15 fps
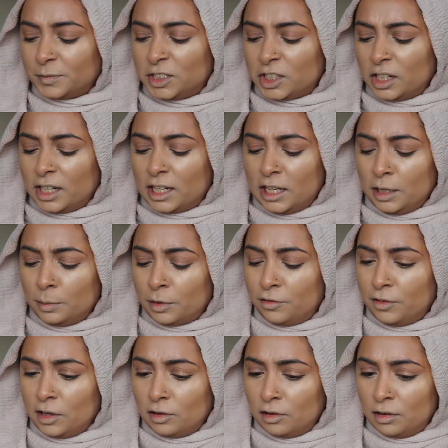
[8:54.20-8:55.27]
Just going to clean my
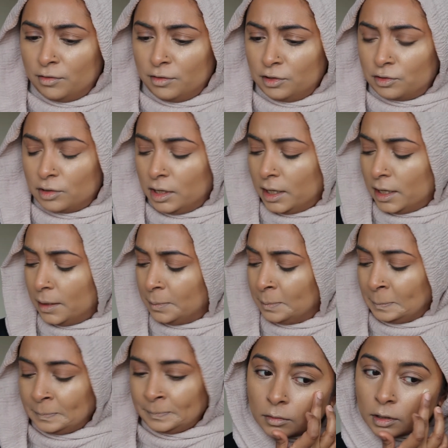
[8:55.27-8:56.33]
finger off and try again.
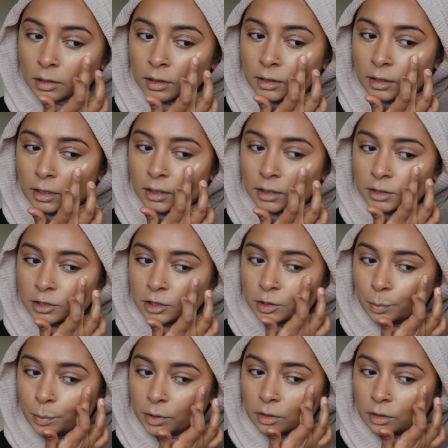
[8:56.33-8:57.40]
I think it's
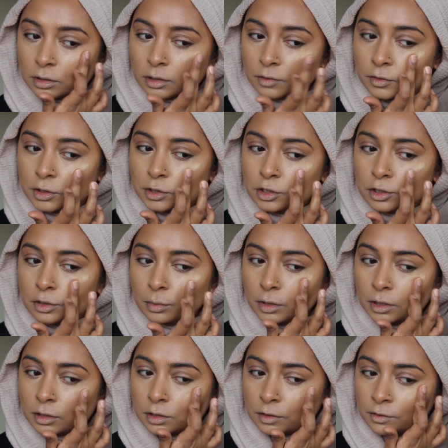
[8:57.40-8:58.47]
just because of the
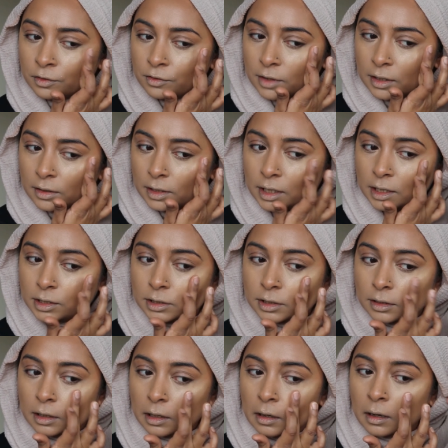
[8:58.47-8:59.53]
dewiness of the
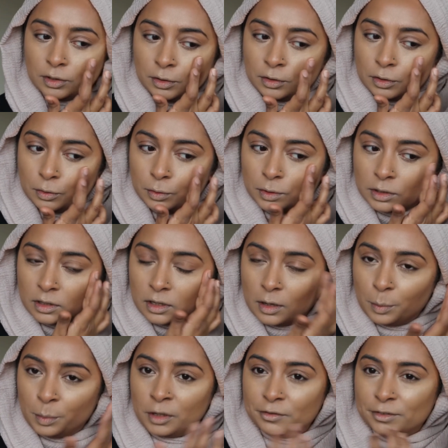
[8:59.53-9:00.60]
foundation, so it's always
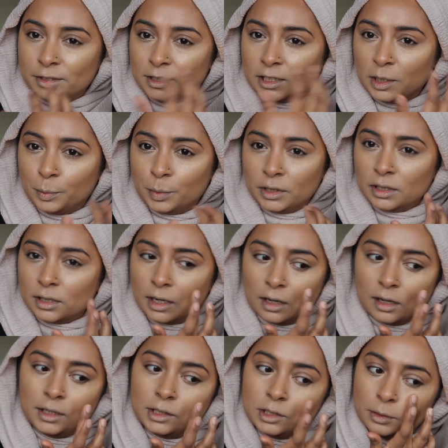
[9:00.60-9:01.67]
got a bit of slip and
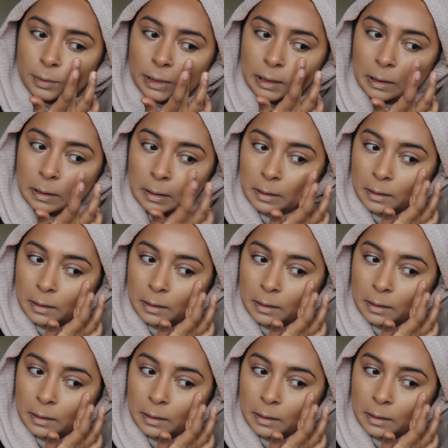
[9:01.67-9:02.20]
slide to it.